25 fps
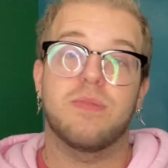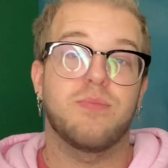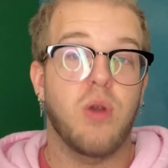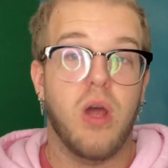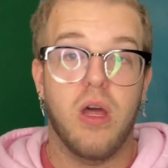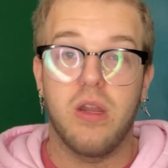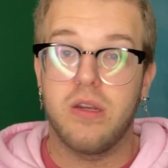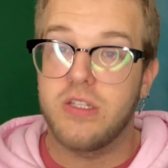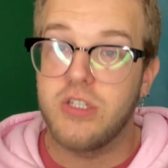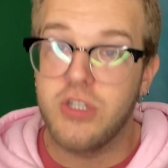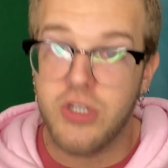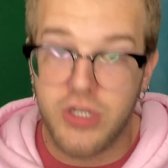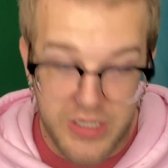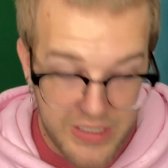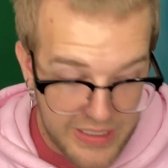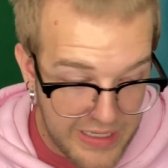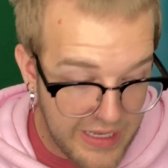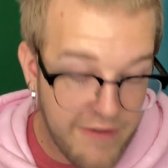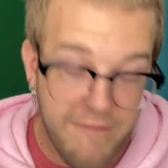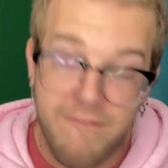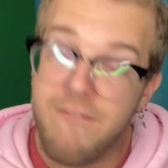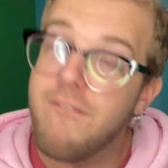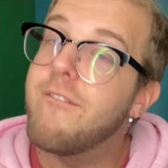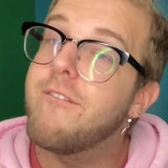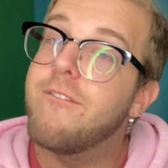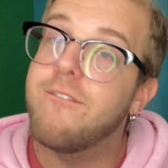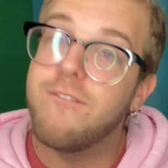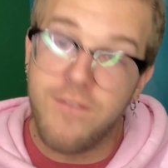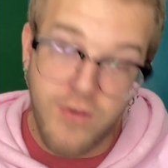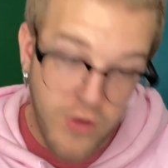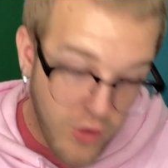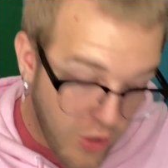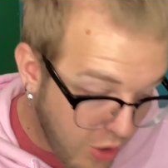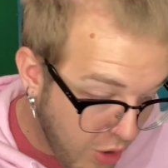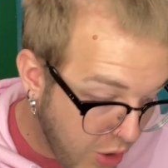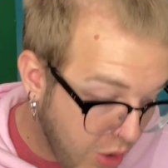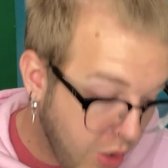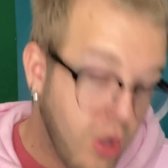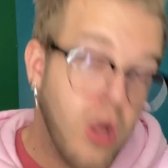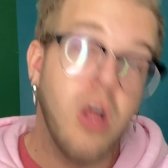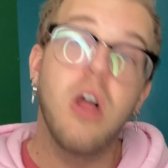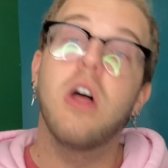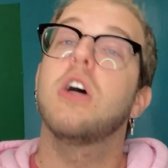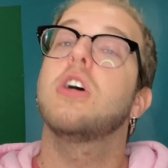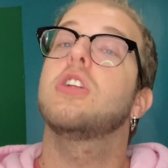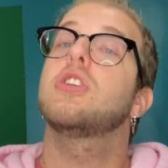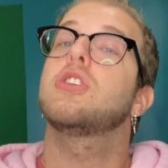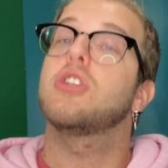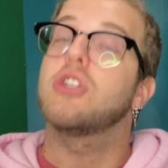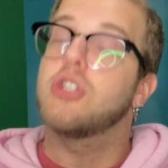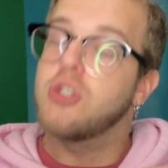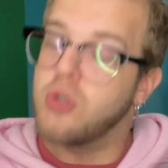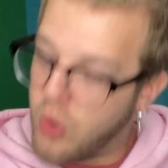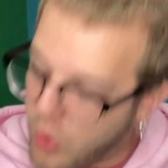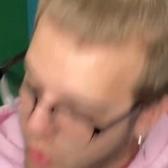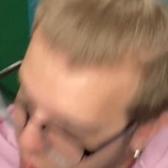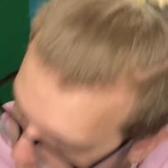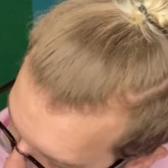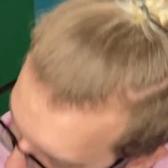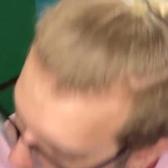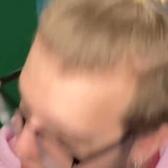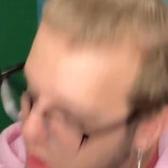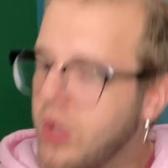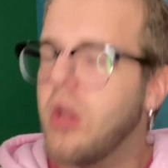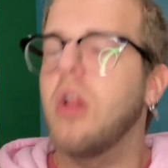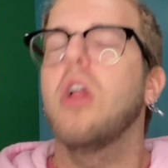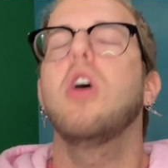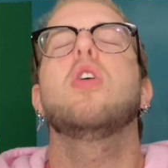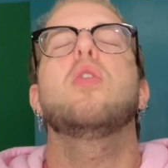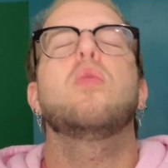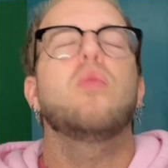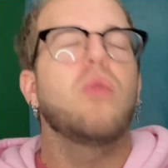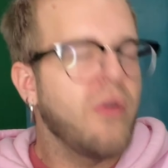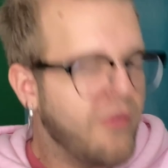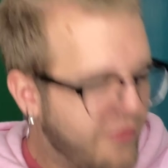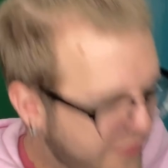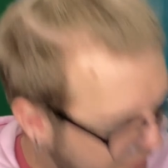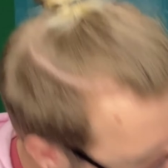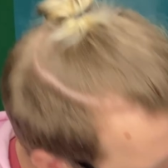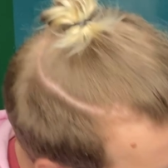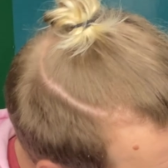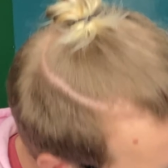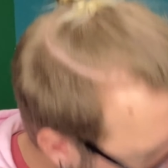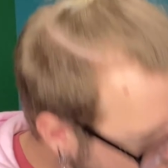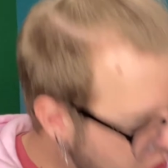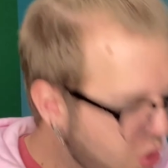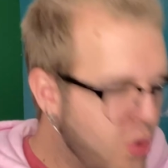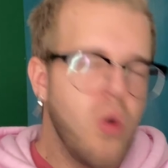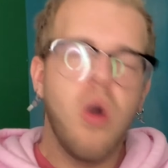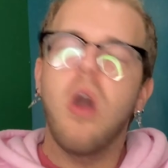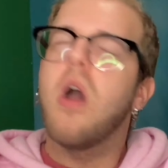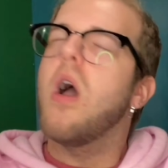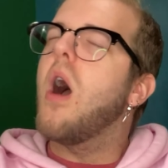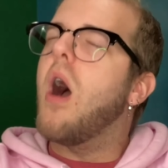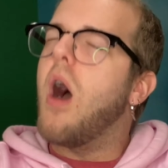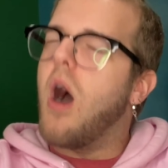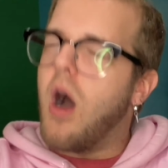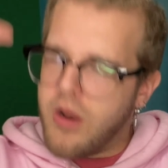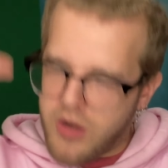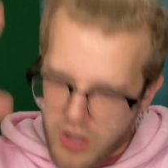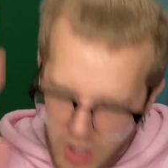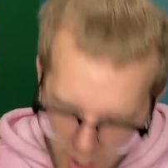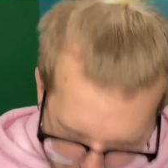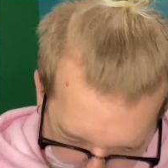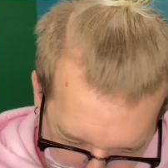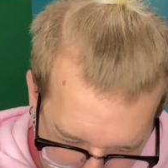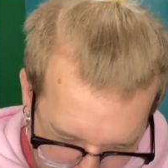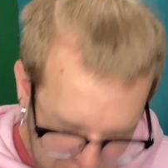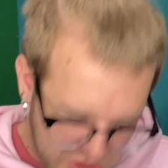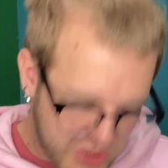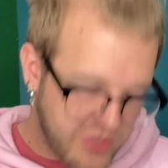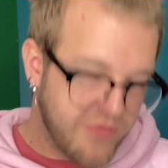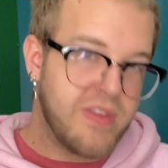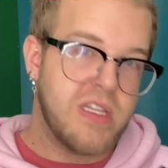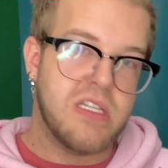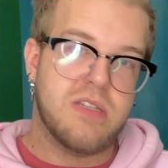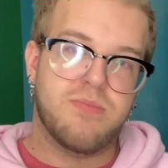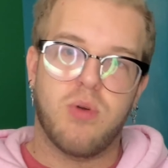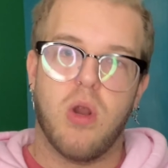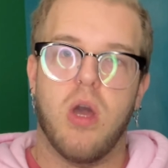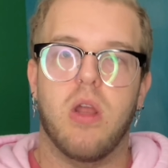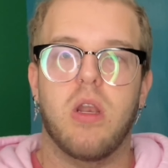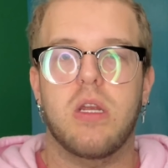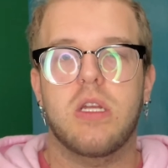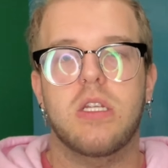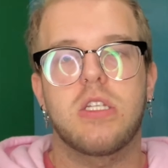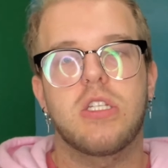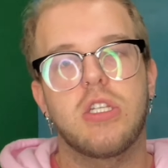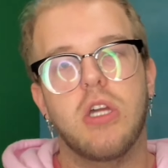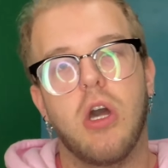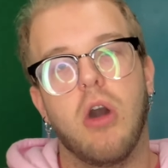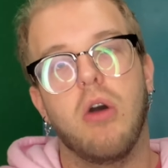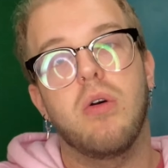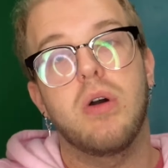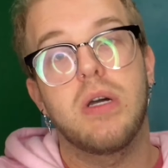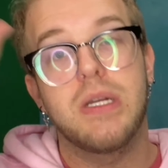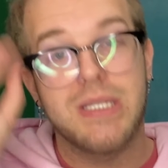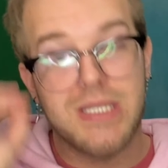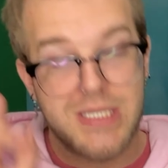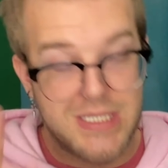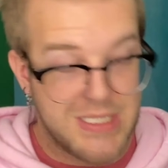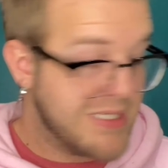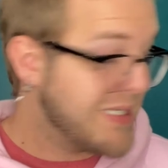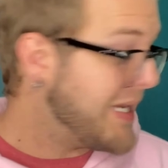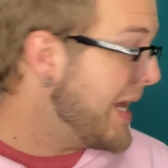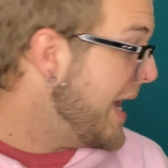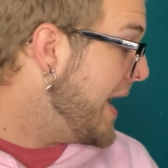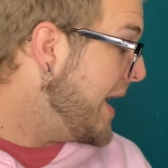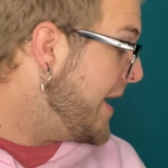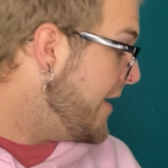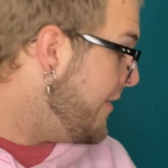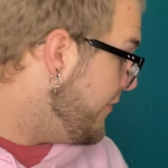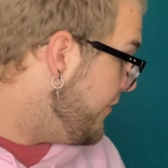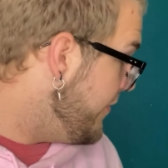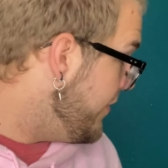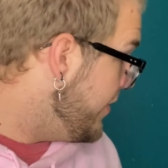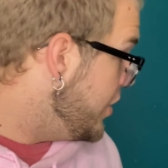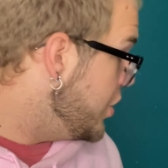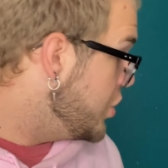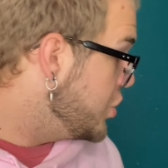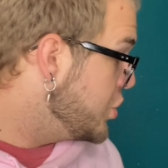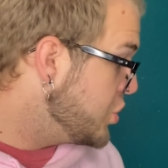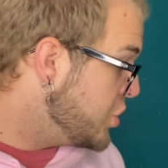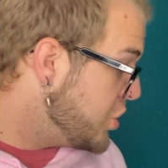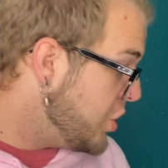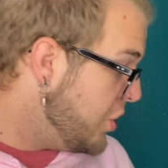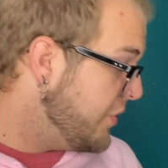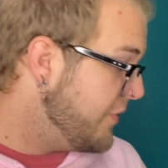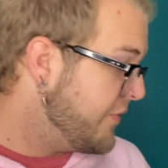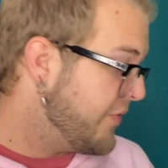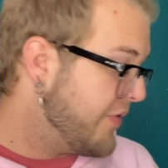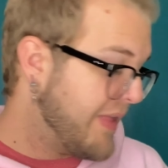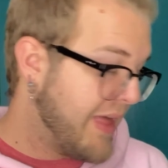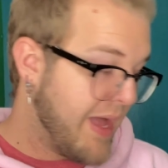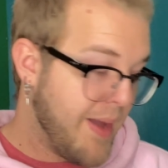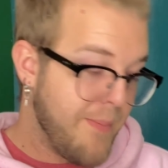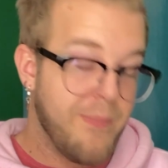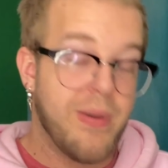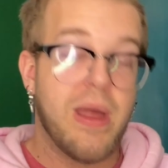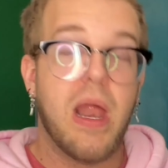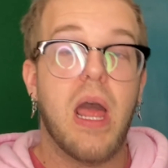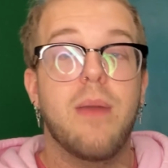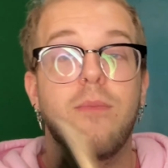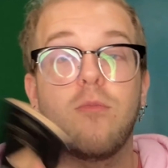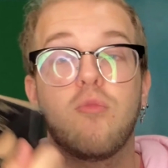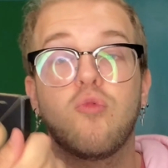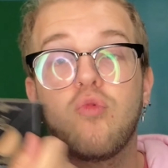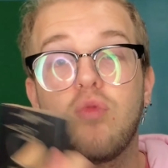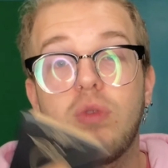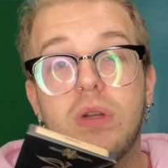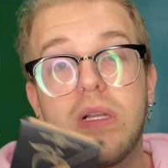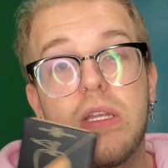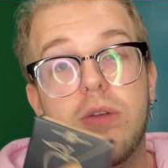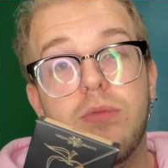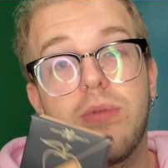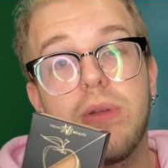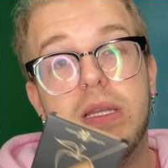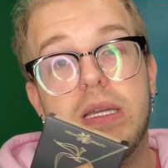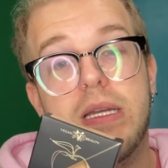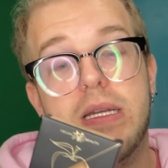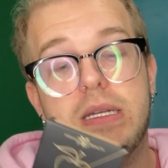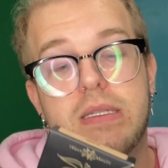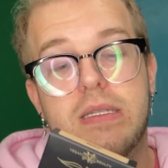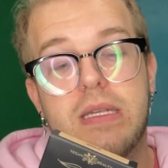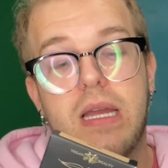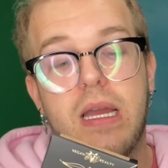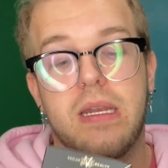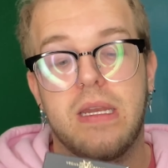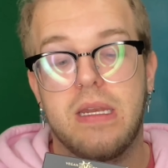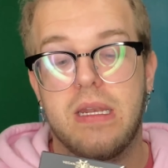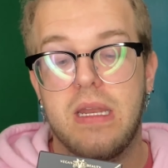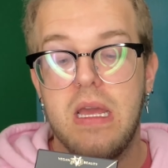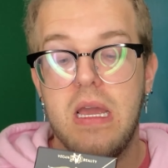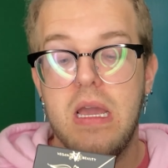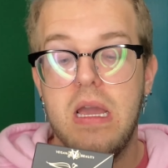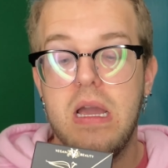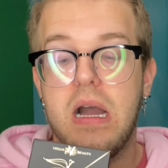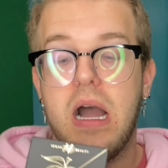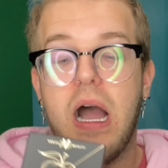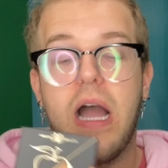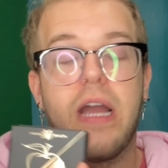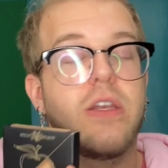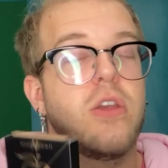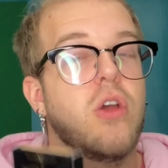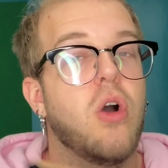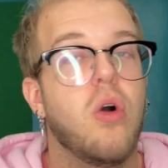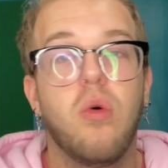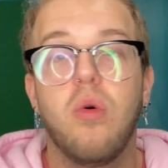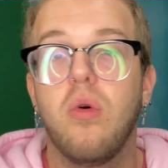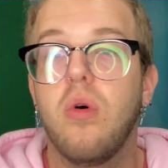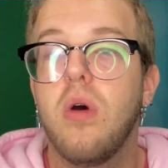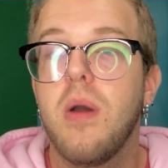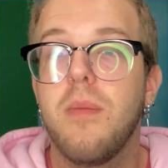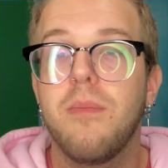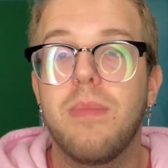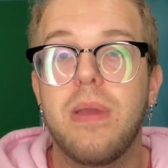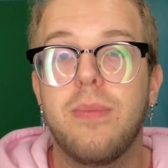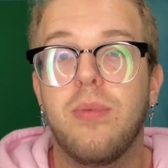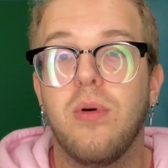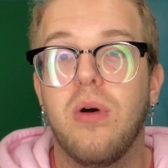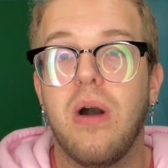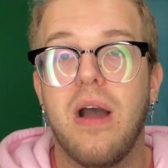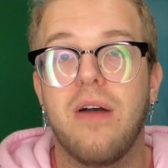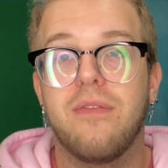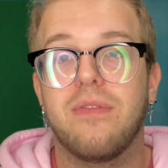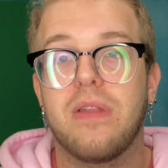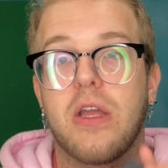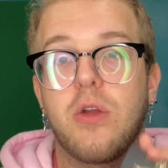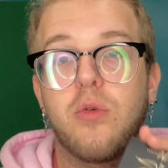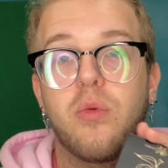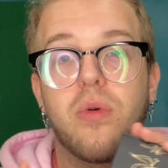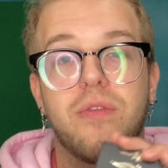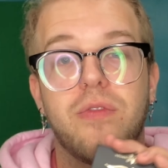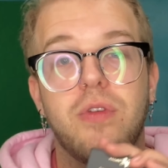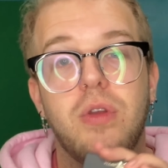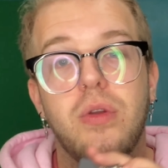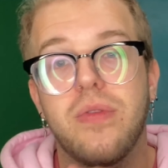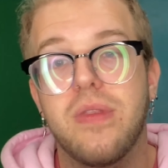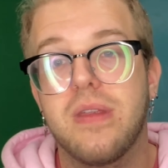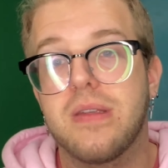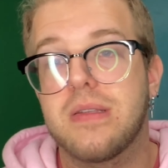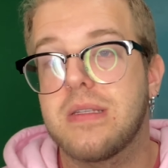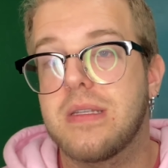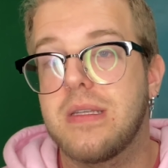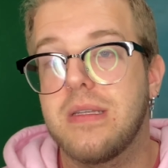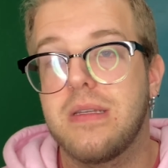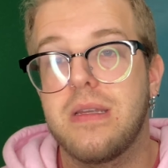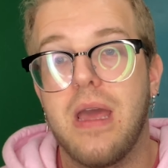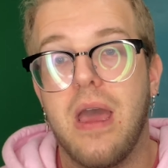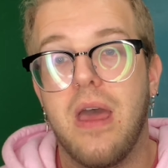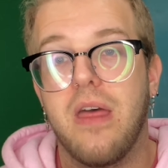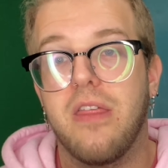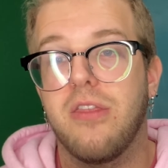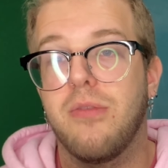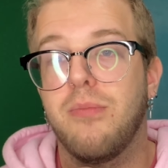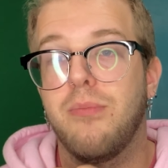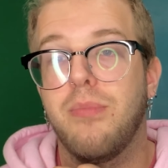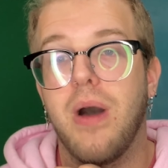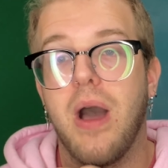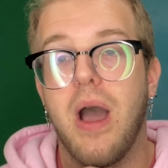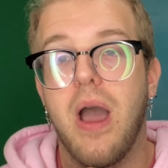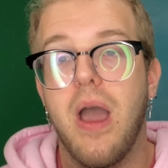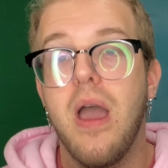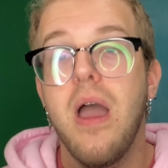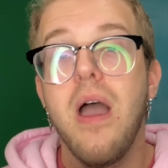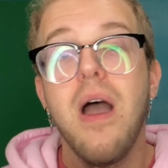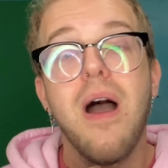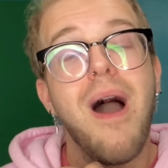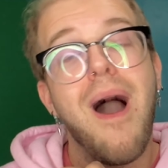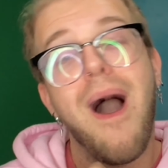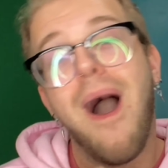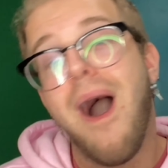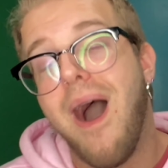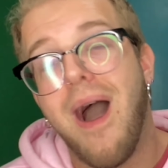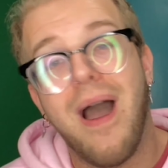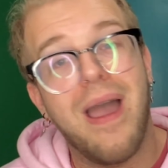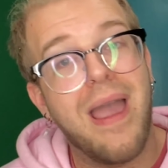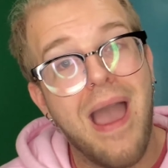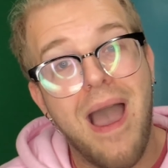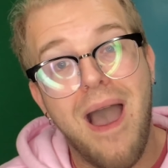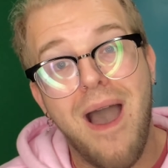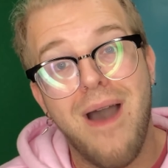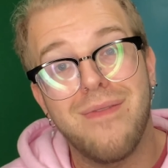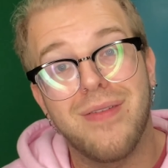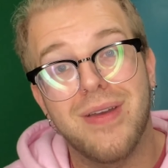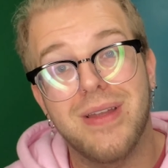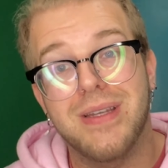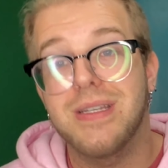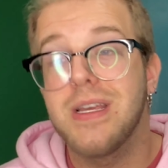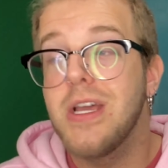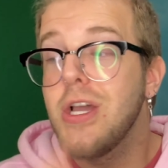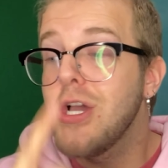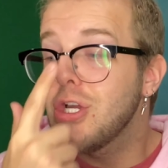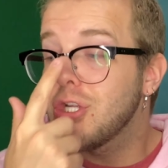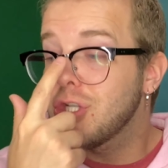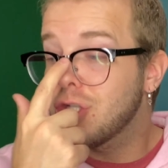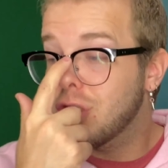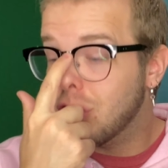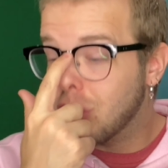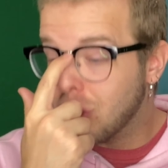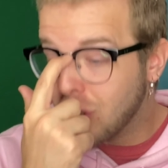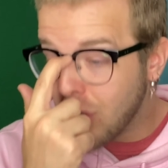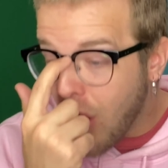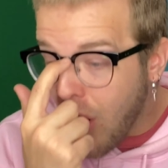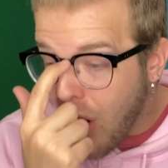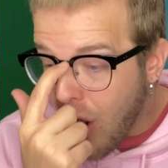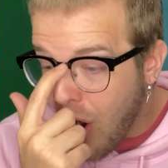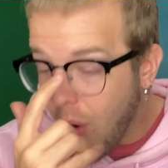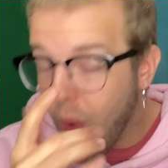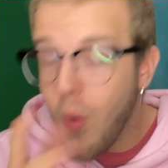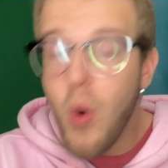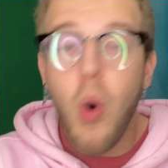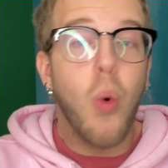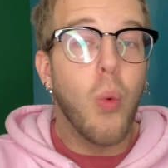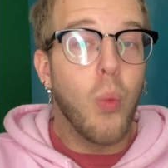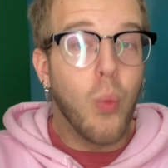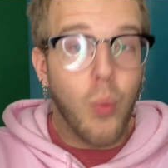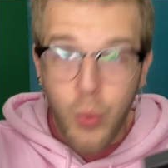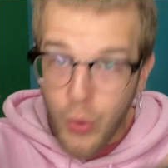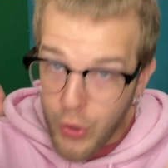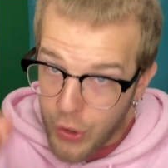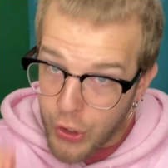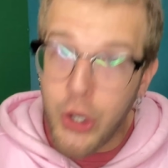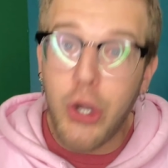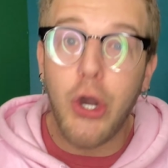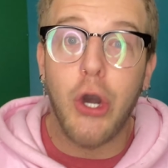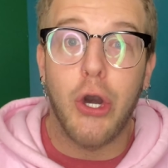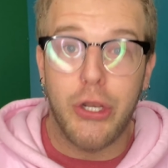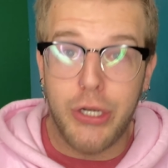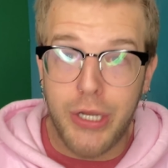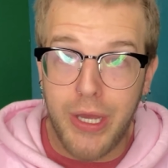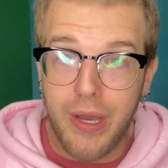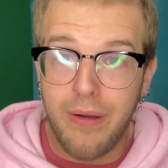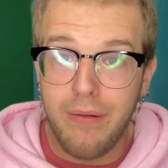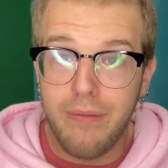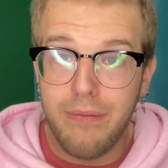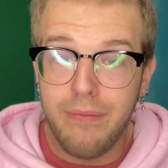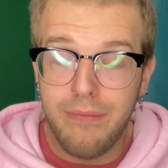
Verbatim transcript: products, you're gonna get a full tutorial review on a bunch of these products, so stay tuned for that. But I'm really excited. I know people have like reviewed this to death, but I haven't, so we're gonna.